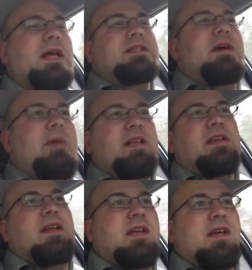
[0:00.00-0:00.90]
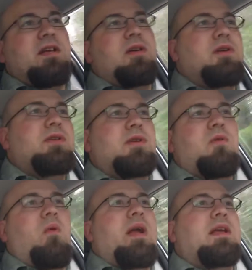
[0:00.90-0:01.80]
Last time I did it, it couldn't
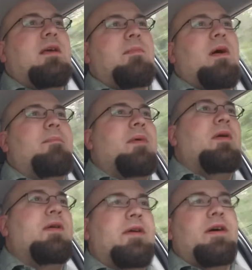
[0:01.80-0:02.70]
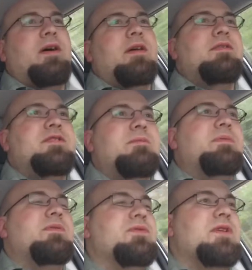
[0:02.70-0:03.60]
quite keep up on the
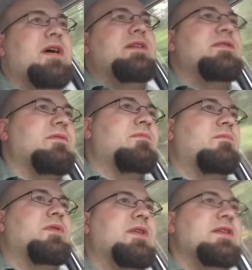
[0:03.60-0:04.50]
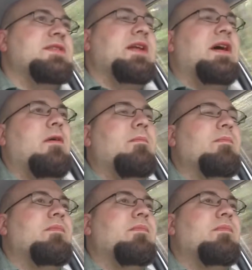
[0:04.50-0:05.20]
CPU side, so we'll test it out.